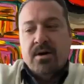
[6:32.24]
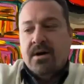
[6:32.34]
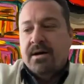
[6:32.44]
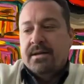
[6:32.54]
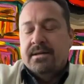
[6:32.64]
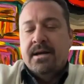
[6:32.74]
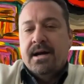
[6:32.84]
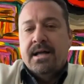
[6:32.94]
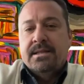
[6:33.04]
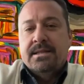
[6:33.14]
on. And
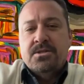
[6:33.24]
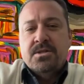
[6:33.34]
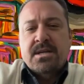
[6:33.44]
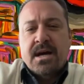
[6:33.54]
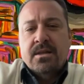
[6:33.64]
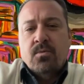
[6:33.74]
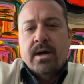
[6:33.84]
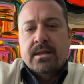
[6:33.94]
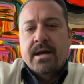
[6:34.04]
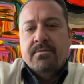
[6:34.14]
I think that's mm. just kind of the
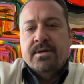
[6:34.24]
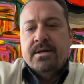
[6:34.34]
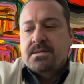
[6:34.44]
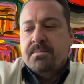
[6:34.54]
way life is.